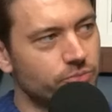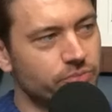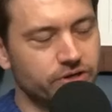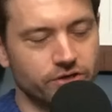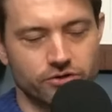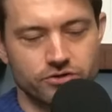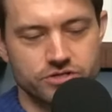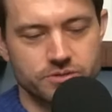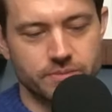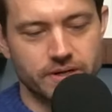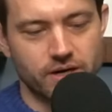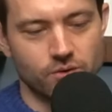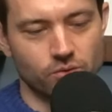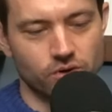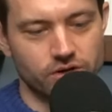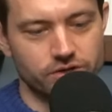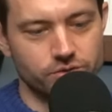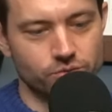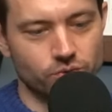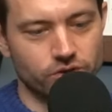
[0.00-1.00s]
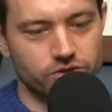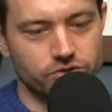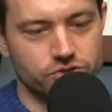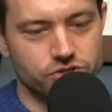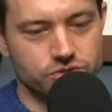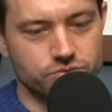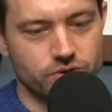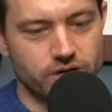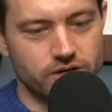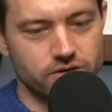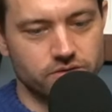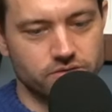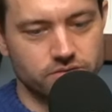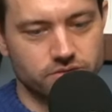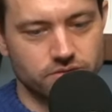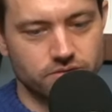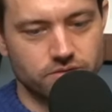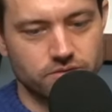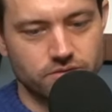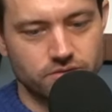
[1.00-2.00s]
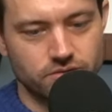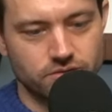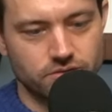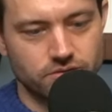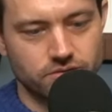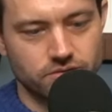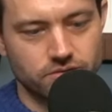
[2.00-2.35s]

peers about what you just read. Retail